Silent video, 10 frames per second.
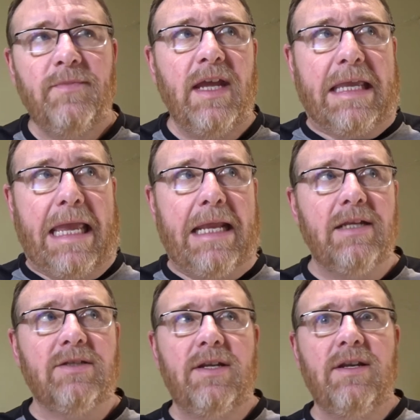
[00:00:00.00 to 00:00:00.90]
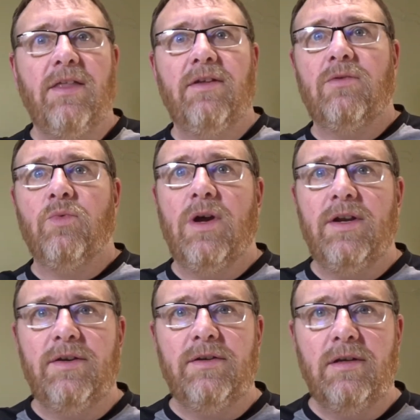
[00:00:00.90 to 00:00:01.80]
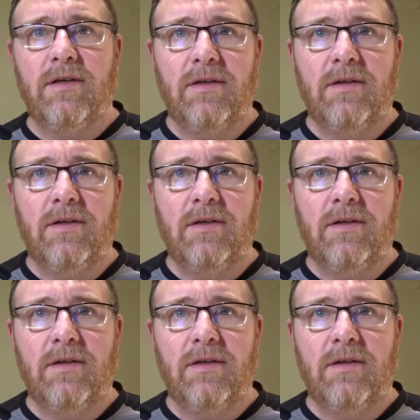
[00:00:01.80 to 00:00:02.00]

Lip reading: Again, it's another one